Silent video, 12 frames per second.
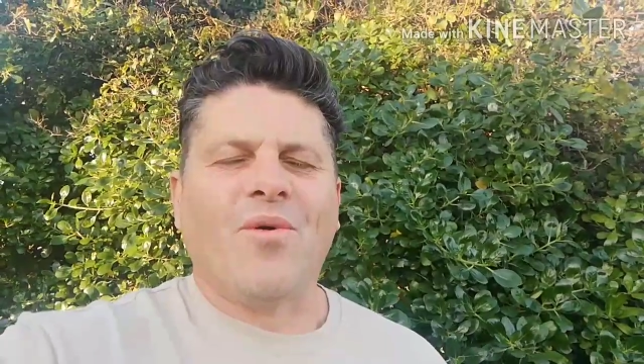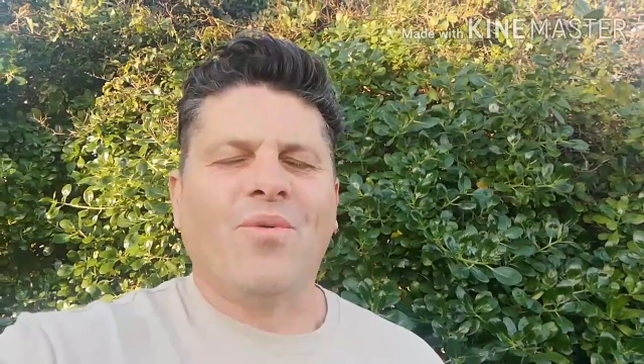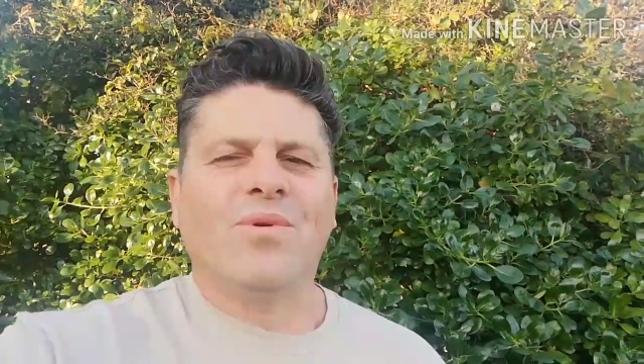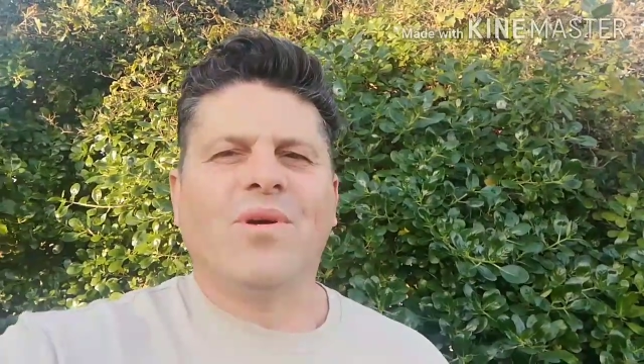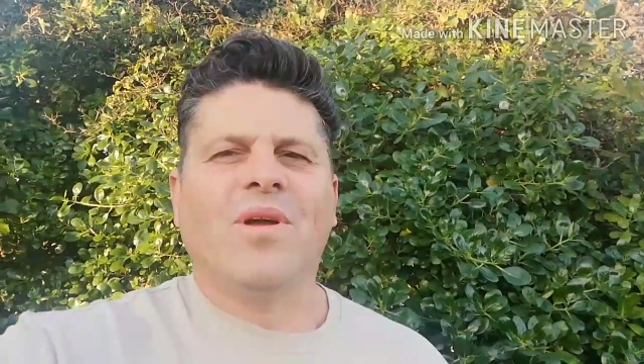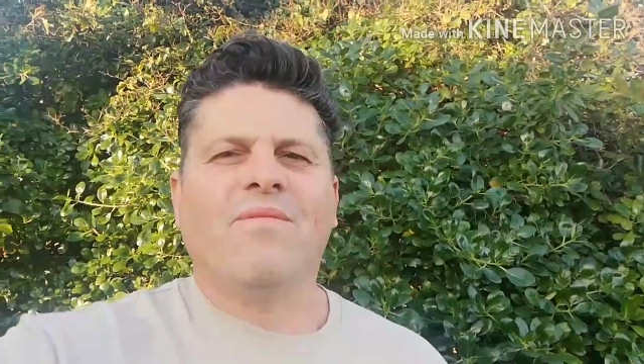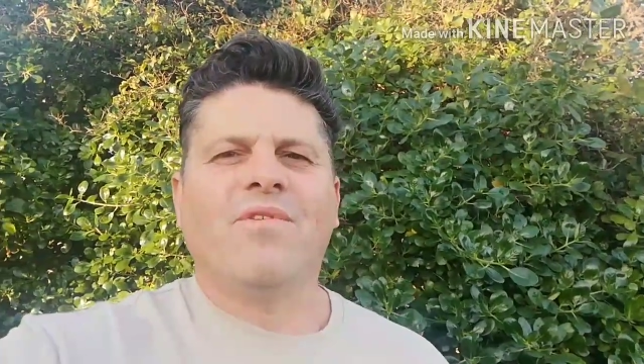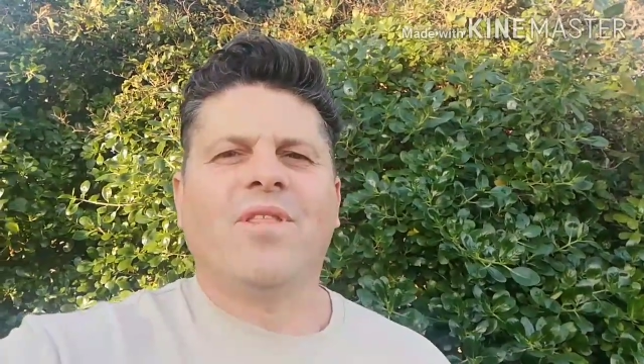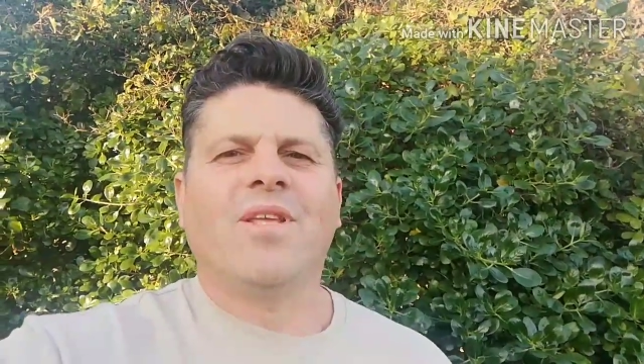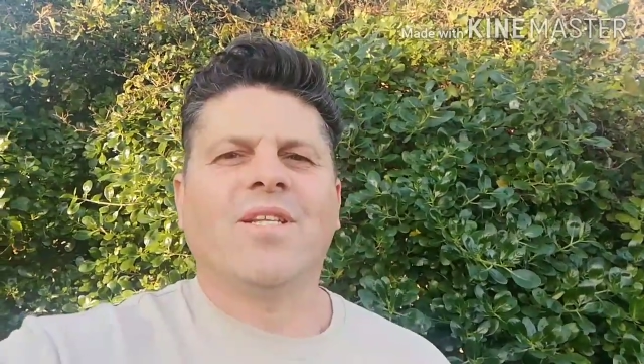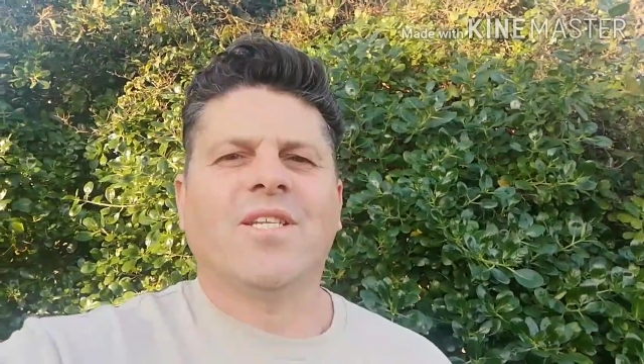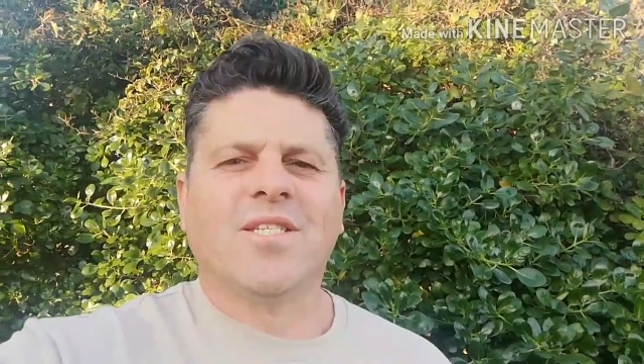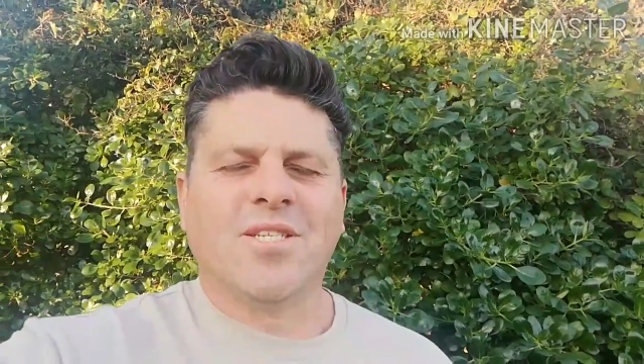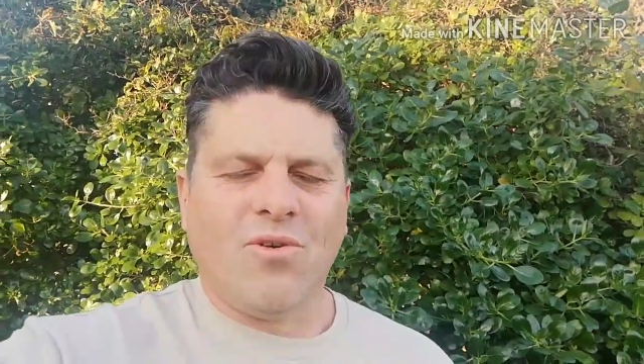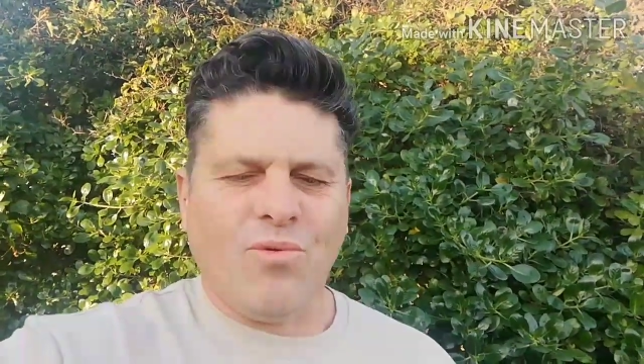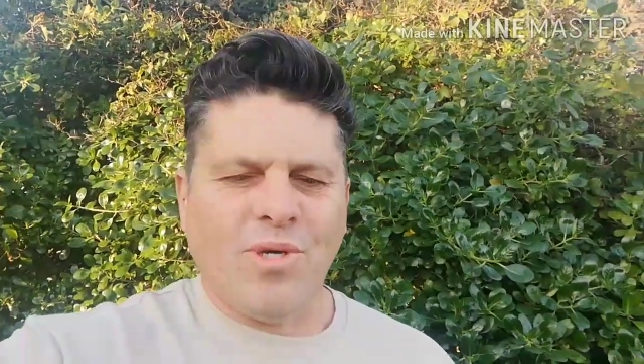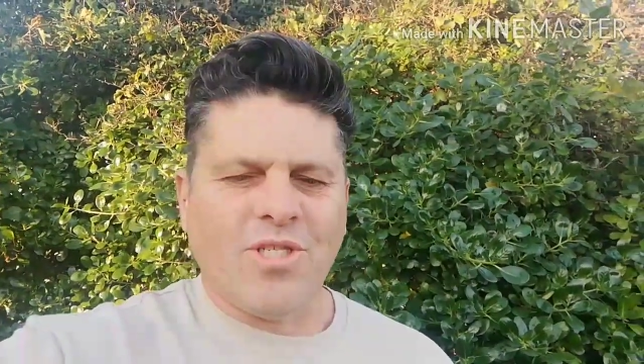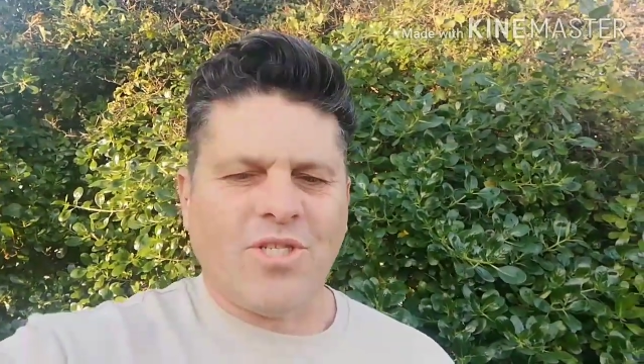All, everything doesn't
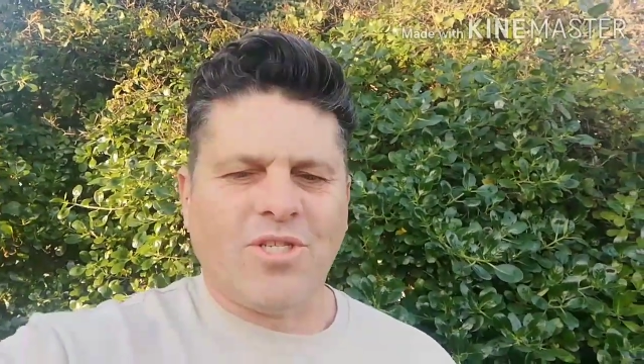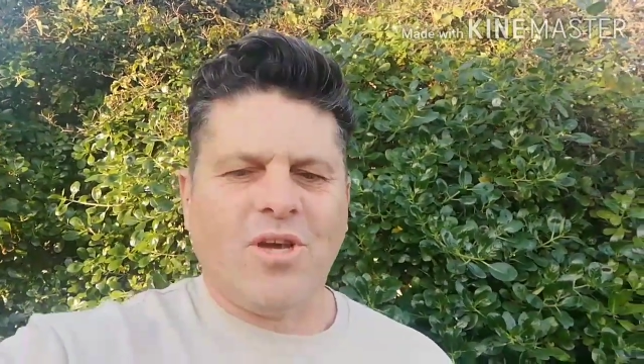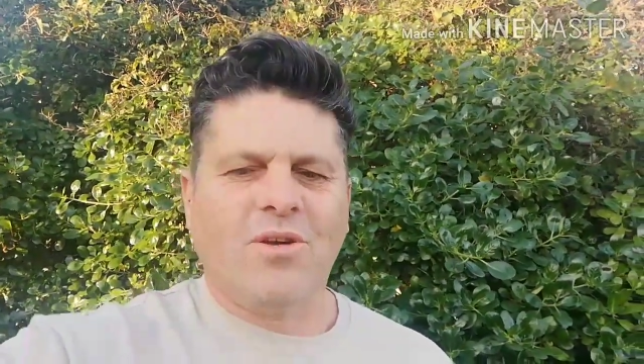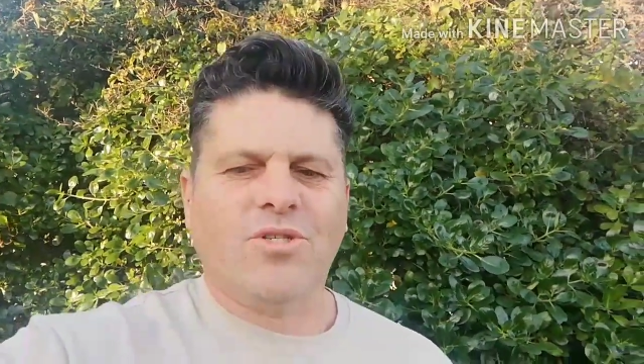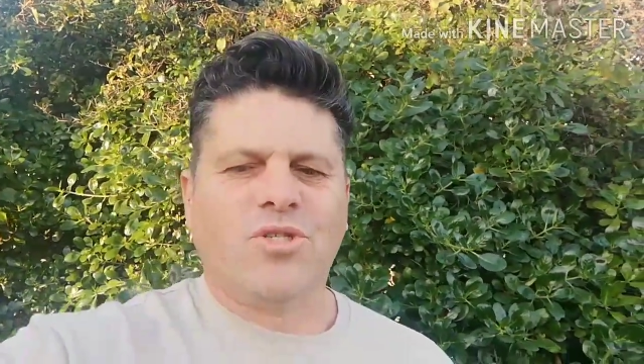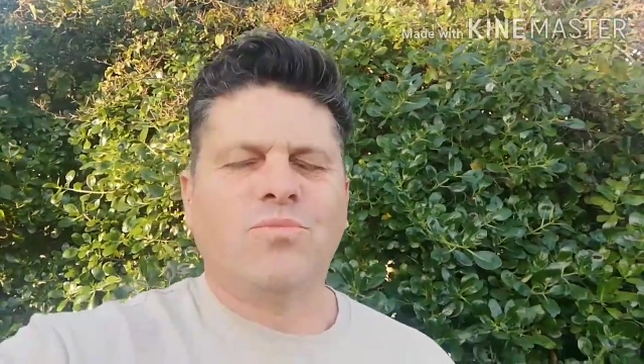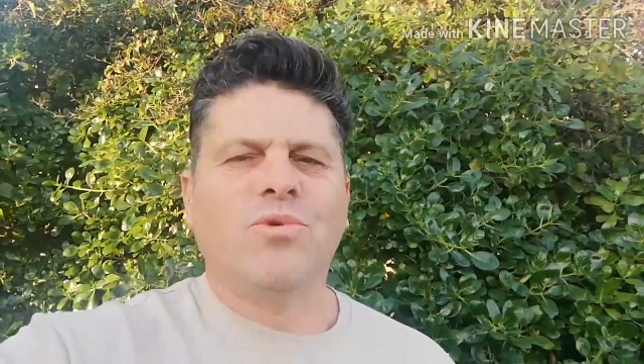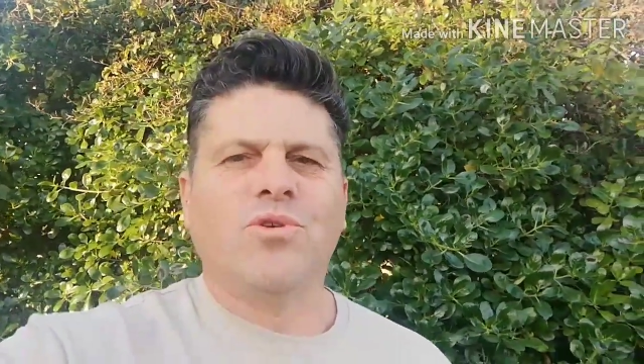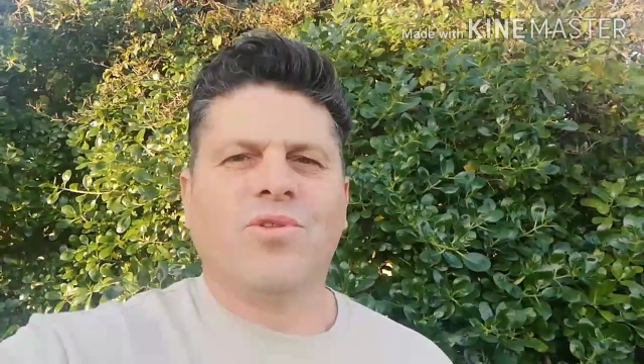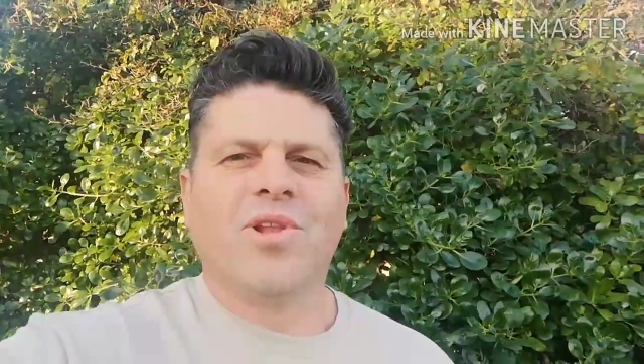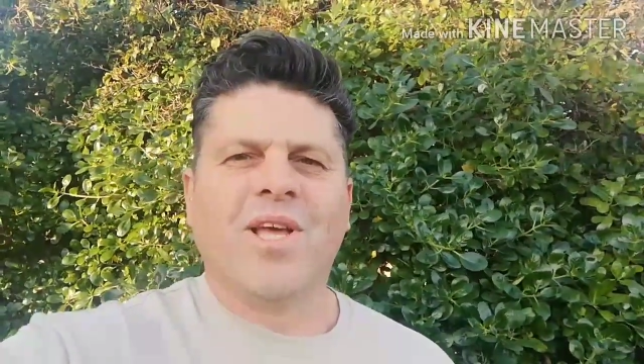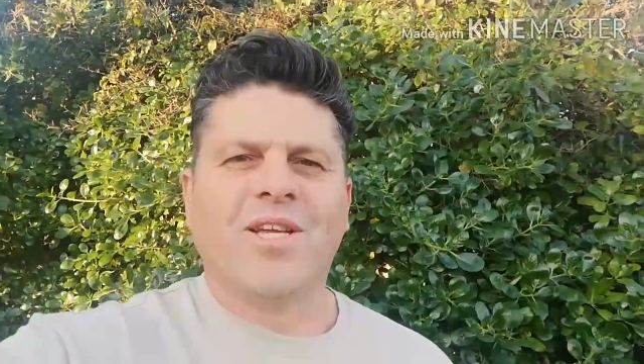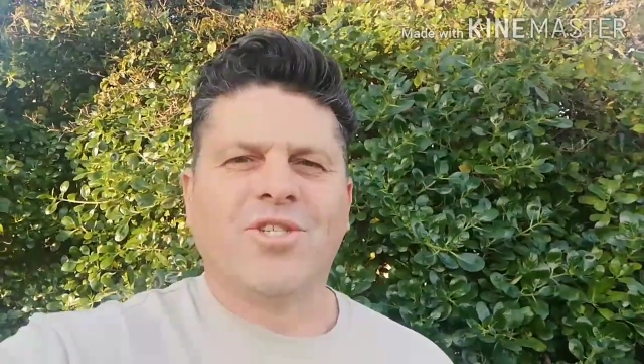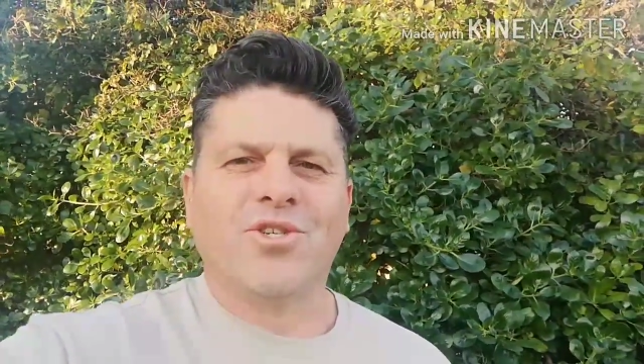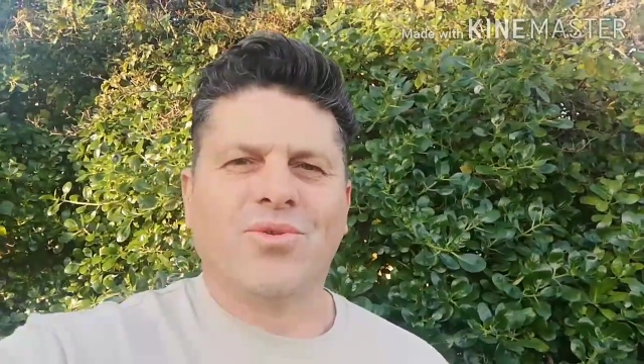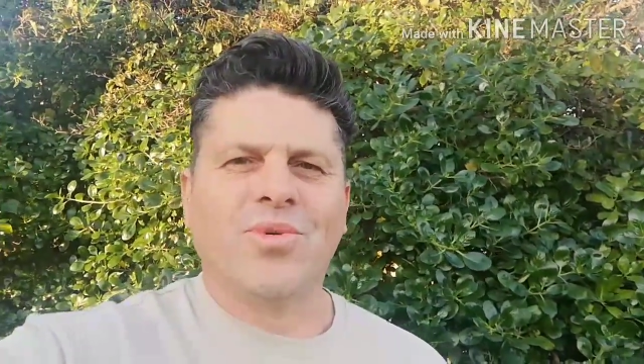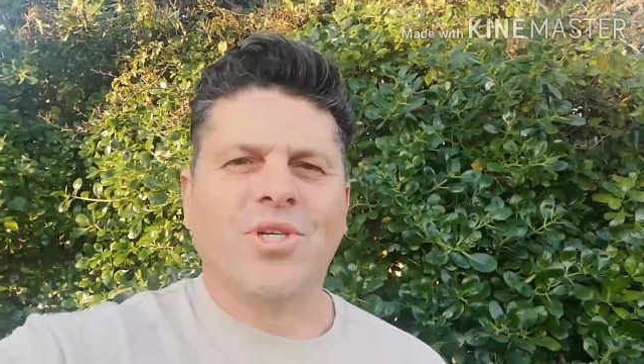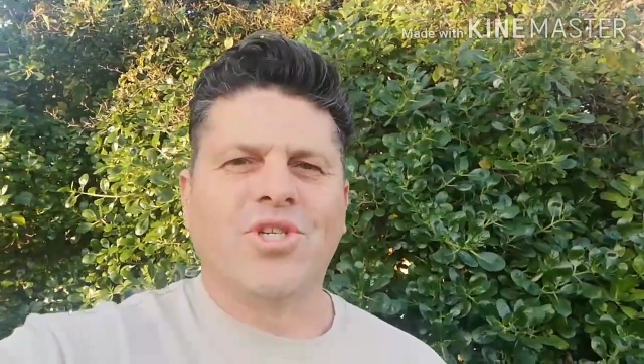always just go smoothly as
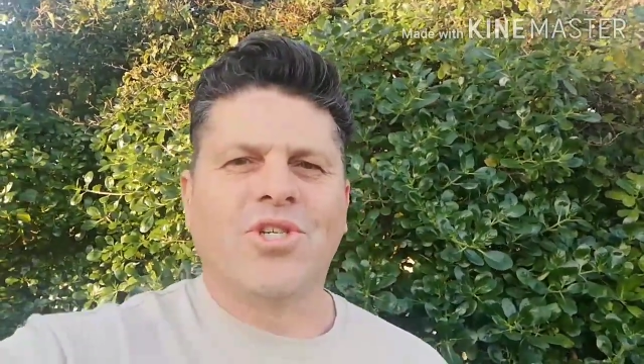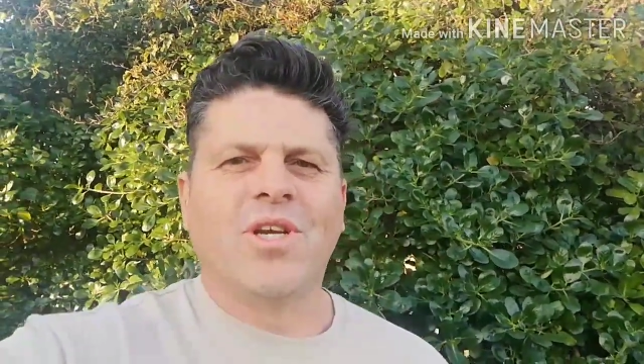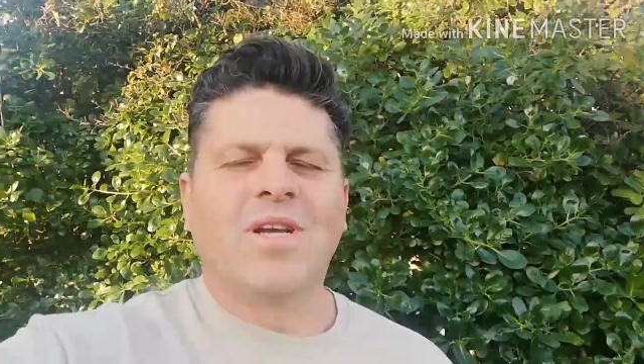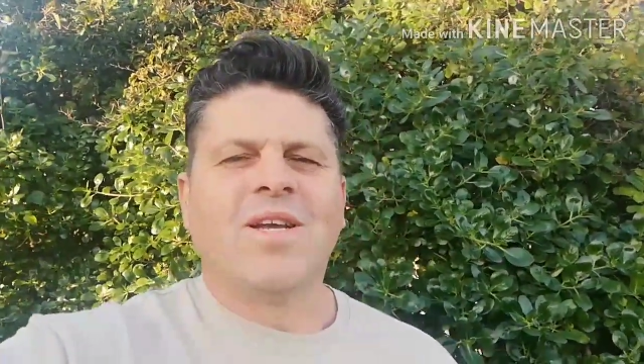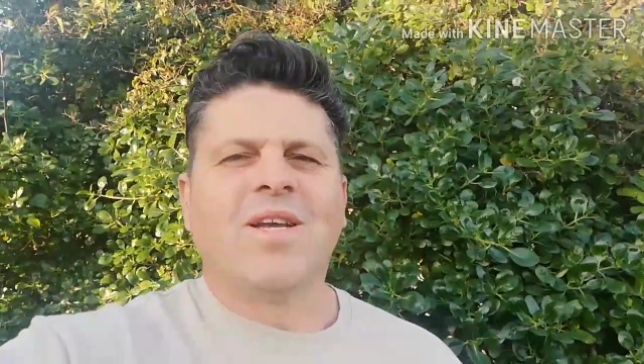you wish